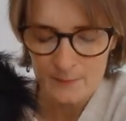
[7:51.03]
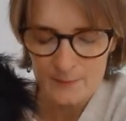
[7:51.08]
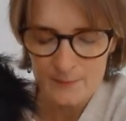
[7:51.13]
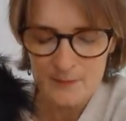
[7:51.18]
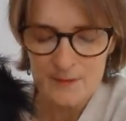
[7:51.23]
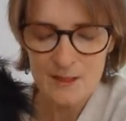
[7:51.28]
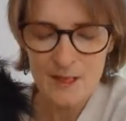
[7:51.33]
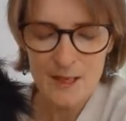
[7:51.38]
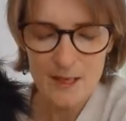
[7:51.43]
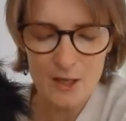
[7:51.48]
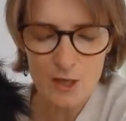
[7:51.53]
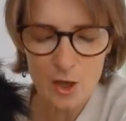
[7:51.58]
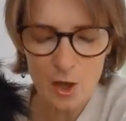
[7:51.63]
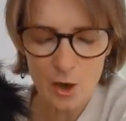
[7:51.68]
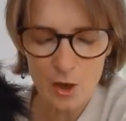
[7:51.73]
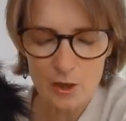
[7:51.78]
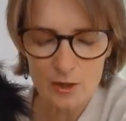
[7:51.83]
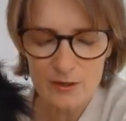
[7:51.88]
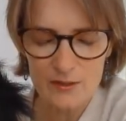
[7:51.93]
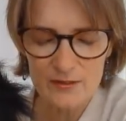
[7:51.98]
Dear
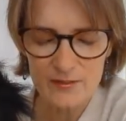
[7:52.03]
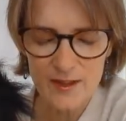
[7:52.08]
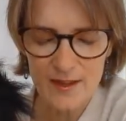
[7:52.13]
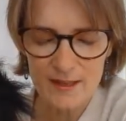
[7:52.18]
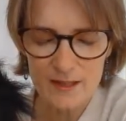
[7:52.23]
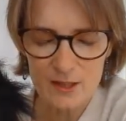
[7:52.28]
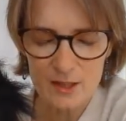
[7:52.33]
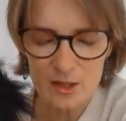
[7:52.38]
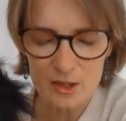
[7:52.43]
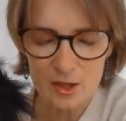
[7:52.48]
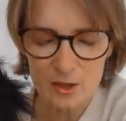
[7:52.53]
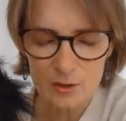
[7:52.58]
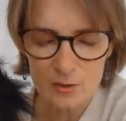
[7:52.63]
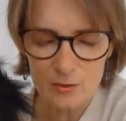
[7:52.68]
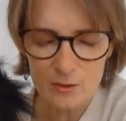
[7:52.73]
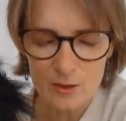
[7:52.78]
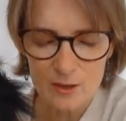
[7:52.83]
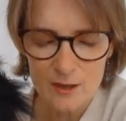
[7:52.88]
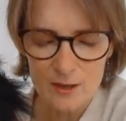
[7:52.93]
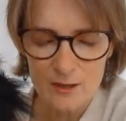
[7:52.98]
God, thank
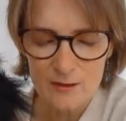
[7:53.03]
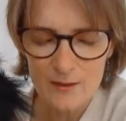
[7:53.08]
you